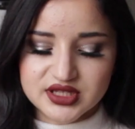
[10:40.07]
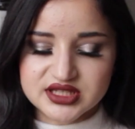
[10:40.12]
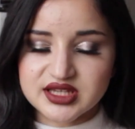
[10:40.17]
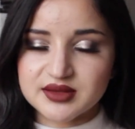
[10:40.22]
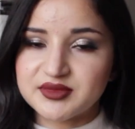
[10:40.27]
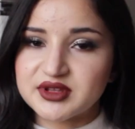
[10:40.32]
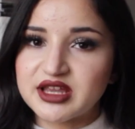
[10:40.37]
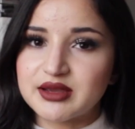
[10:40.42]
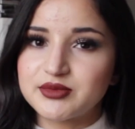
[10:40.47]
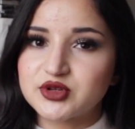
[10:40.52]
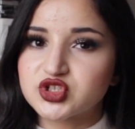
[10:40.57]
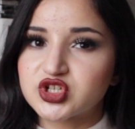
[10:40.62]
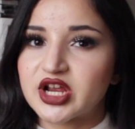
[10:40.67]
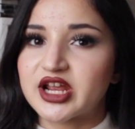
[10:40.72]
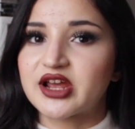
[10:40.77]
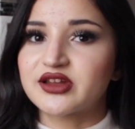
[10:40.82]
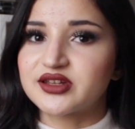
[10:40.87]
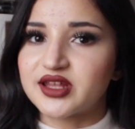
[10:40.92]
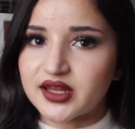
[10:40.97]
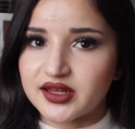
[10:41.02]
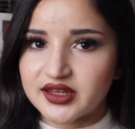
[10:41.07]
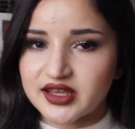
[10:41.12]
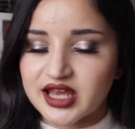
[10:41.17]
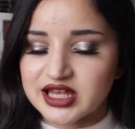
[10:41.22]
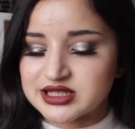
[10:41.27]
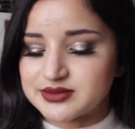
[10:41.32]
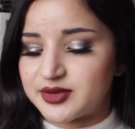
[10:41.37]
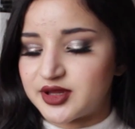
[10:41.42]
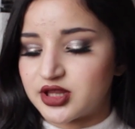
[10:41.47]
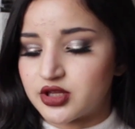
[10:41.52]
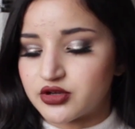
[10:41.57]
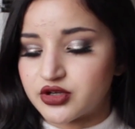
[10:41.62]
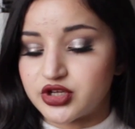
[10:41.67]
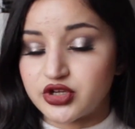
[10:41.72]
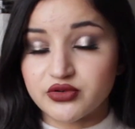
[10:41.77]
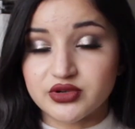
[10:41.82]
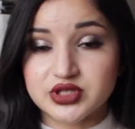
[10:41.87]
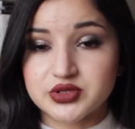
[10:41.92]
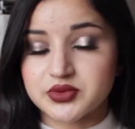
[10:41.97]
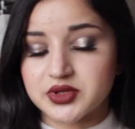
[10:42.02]
But something I've been trying out lately has been their
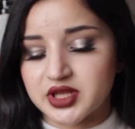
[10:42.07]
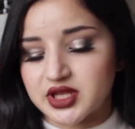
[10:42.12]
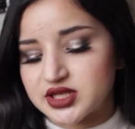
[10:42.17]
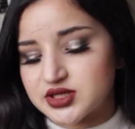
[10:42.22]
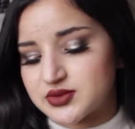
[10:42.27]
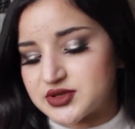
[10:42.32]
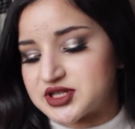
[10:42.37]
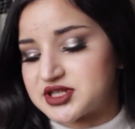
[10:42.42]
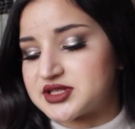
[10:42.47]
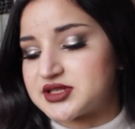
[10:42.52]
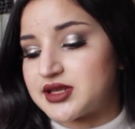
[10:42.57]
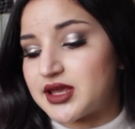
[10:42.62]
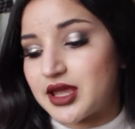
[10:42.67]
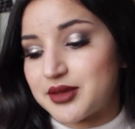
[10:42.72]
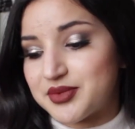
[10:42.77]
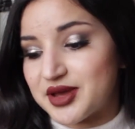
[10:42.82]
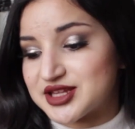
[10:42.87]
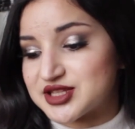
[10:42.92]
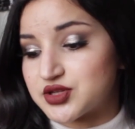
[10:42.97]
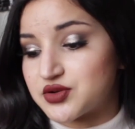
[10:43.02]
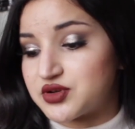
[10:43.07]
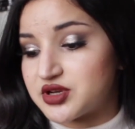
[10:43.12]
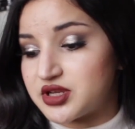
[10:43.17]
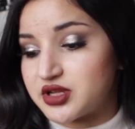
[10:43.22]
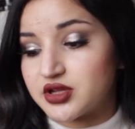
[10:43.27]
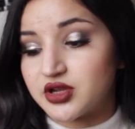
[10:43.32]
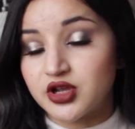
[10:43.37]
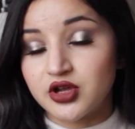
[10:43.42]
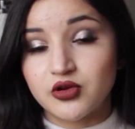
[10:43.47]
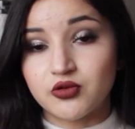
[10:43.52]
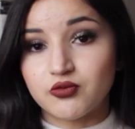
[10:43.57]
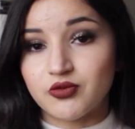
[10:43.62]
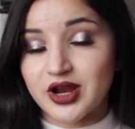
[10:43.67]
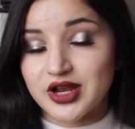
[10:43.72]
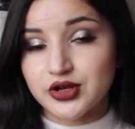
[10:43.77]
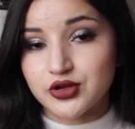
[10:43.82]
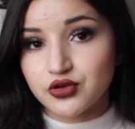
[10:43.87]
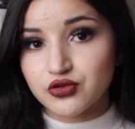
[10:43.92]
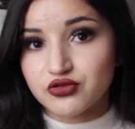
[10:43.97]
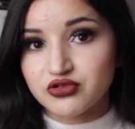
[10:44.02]
newest release, which is the A-Passioni
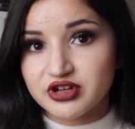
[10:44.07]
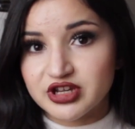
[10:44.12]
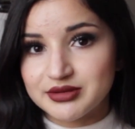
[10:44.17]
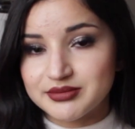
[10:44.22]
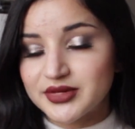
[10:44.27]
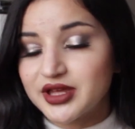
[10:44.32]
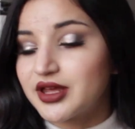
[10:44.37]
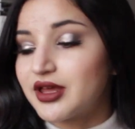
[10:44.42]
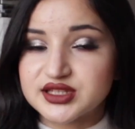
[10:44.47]
Retinol Cream.